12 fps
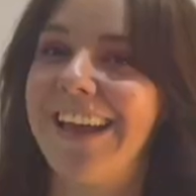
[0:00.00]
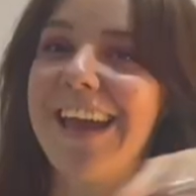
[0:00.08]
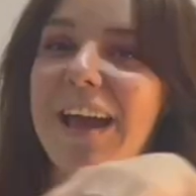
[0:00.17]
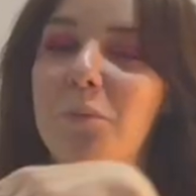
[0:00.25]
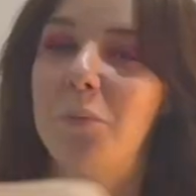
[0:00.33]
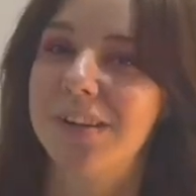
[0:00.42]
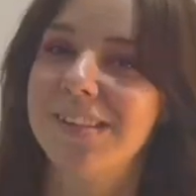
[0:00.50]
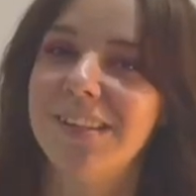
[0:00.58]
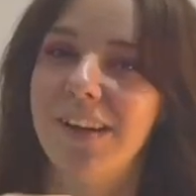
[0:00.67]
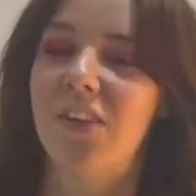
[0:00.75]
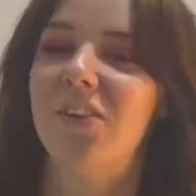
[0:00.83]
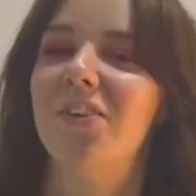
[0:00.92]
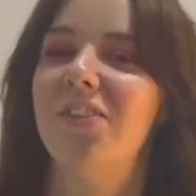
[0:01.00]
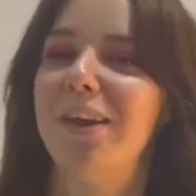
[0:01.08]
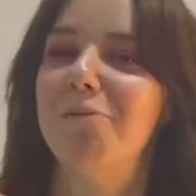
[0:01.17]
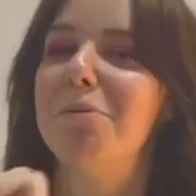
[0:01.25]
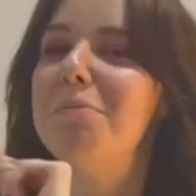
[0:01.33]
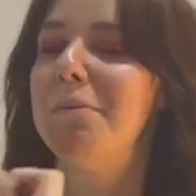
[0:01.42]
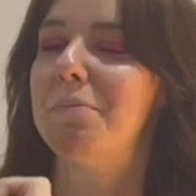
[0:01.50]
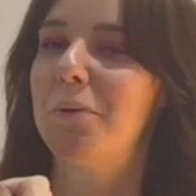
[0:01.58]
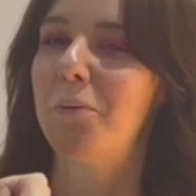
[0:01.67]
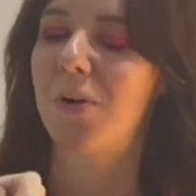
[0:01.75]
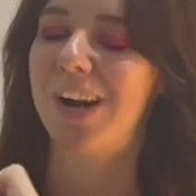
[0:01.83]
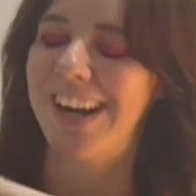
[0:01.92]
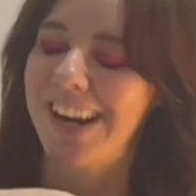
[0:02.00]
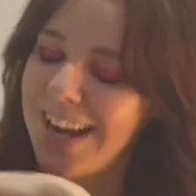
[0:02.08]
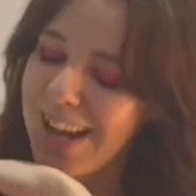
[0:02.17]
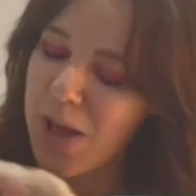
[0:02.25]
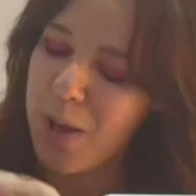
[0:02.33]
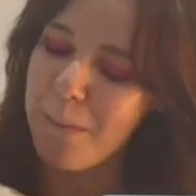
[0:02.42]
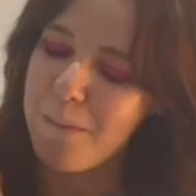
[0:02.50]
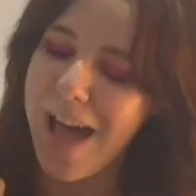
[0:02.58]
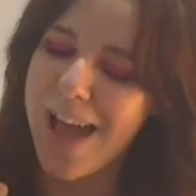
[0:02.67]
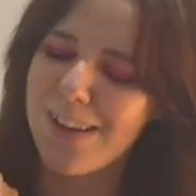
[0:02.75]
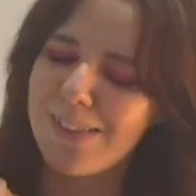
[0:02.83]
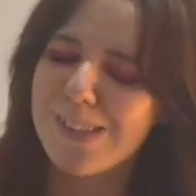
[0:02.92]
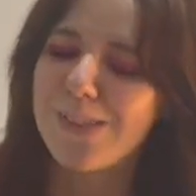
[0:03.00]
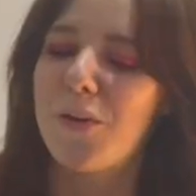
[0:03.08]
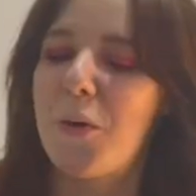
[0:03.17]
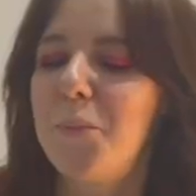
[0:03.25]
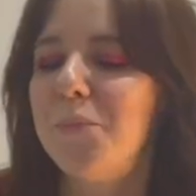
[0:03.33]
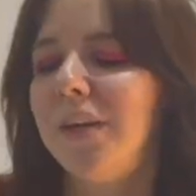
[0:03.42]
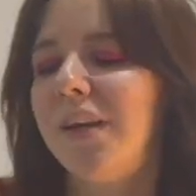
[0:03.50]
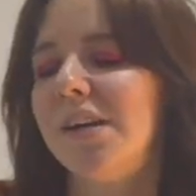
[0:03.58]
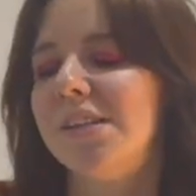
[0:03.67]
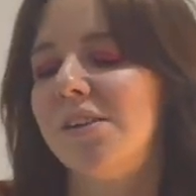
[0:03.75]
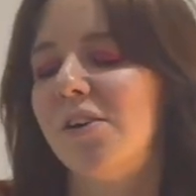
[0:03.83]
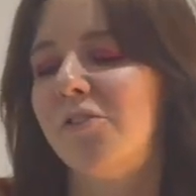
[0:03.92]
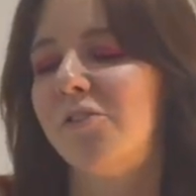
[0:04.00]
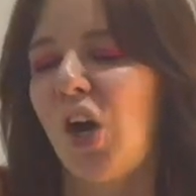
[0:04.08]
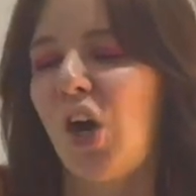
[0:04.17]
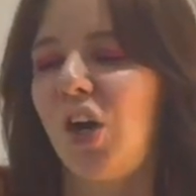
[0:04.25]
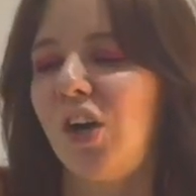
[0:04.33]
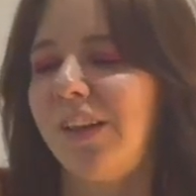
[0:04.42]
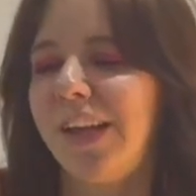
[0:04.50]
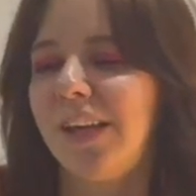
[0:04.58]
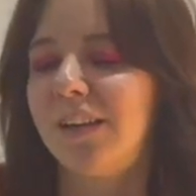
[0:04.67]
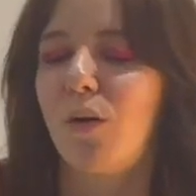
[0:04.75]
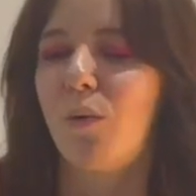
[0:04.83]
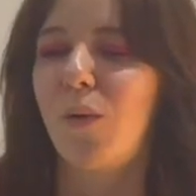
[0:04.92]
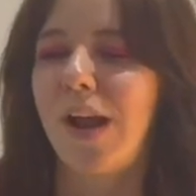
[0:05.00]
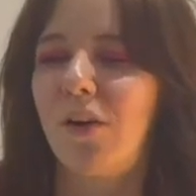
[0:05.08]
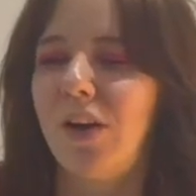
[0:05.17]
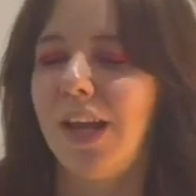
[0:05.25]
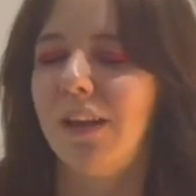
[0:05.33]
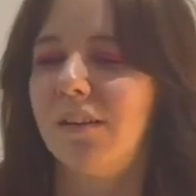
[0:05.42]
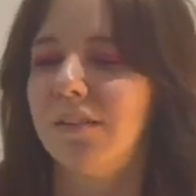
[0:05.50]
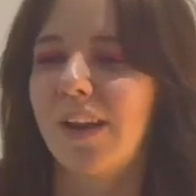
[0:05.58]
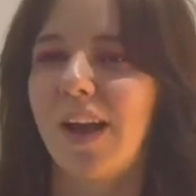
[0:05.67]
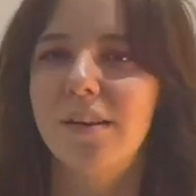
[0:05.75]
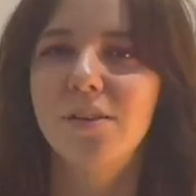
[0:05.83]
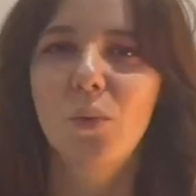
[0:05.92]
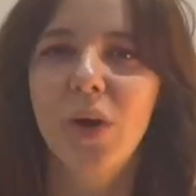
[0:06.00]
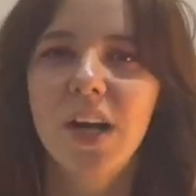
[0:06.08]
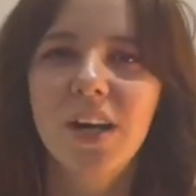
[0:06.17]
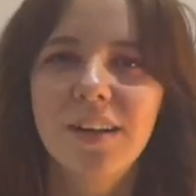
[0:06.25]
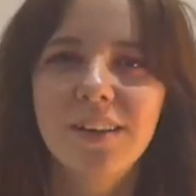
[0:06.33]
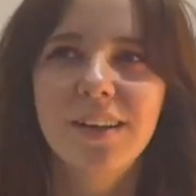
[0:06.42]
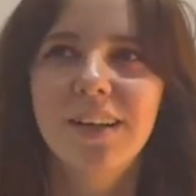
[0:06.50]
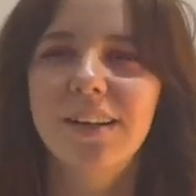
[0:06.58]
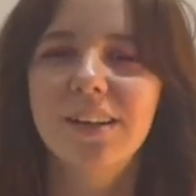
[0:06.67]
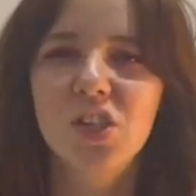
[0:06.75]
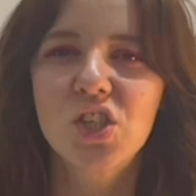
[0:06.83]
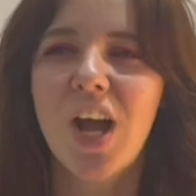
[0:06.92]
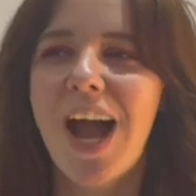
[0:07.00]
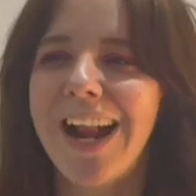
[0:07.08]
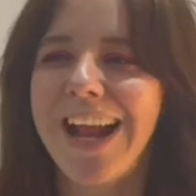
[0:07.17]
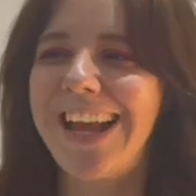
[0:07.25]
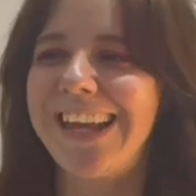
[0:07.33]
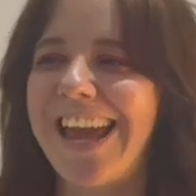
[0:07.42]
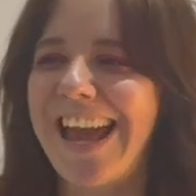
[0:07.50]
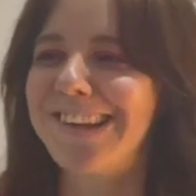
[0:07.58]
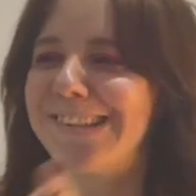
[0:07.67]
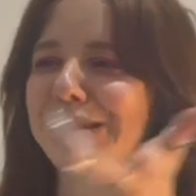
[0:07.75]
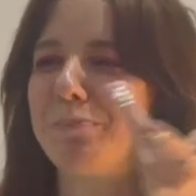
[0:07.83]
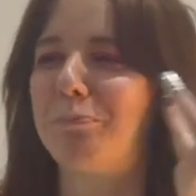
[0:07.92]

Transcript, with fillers: again was the other thing where people were mad at this film because of her like wearing underwear in the shot, I guess.